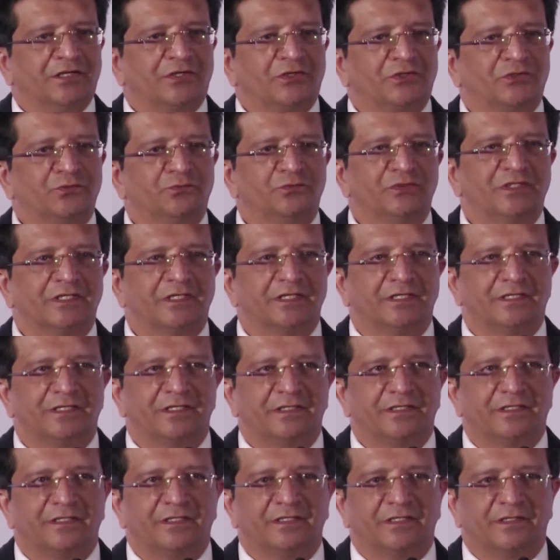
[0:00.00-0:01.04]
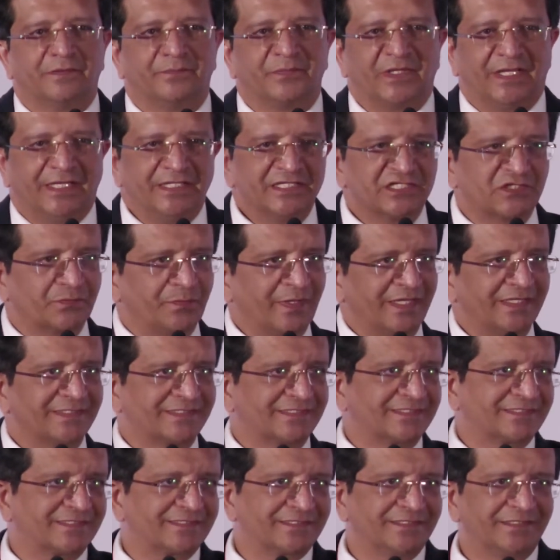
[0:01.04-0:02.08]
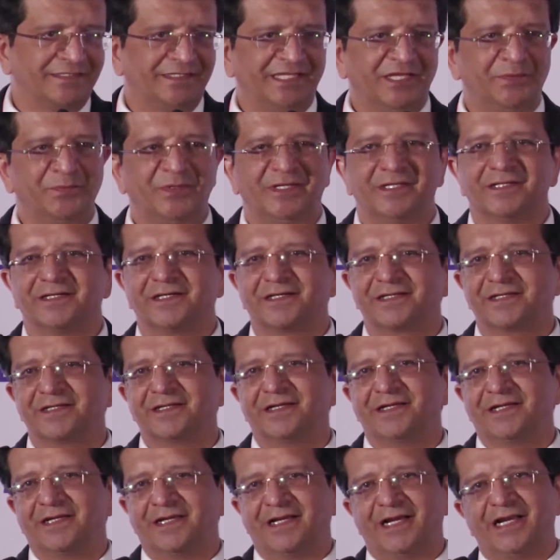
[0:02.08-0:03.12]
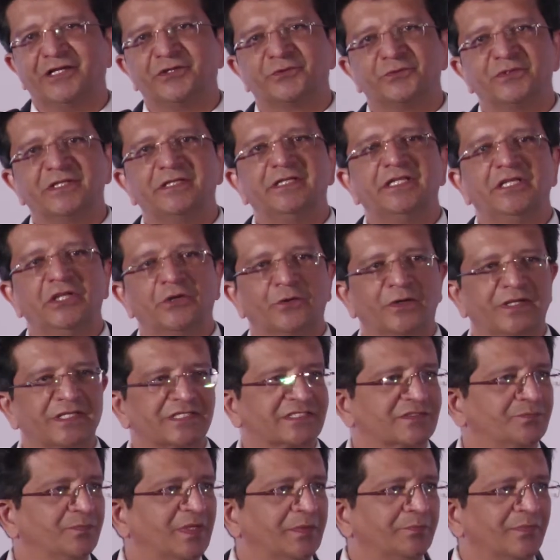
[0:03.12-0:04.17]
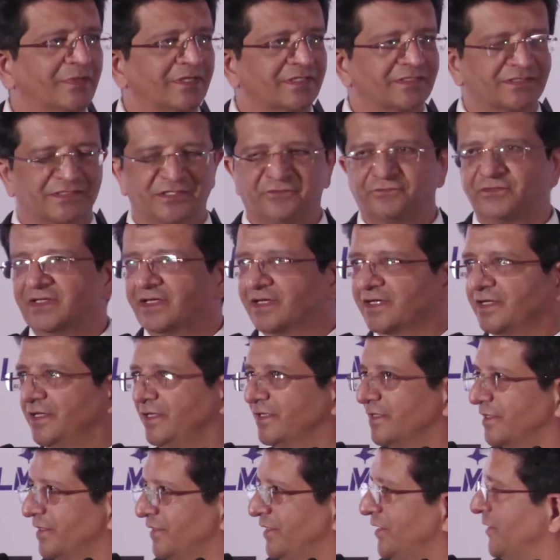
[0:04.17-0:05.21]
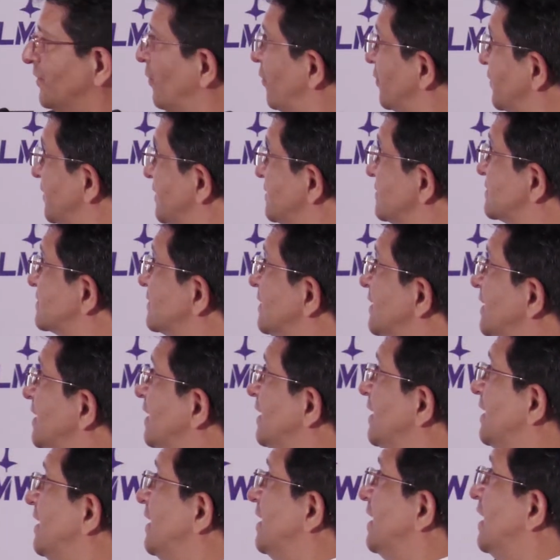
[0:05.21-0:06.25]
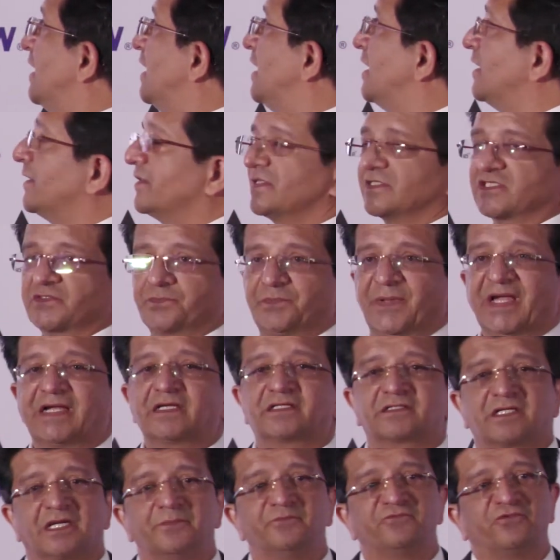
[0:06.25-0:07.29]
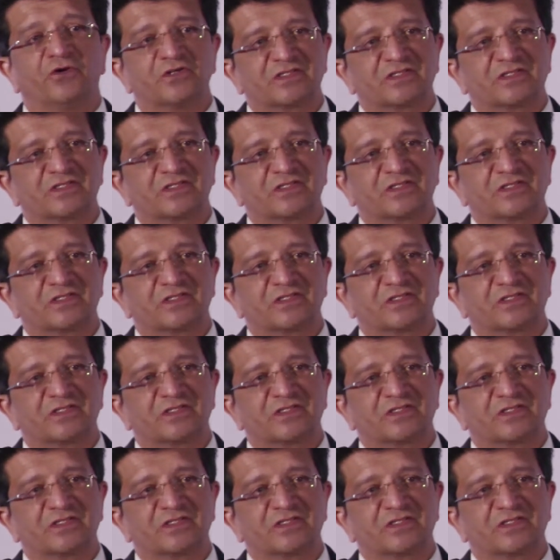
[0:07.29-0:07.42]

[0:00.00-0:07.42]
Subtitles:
to the InSpace team here and to the DOS members if they are here in the audience. Spectrum for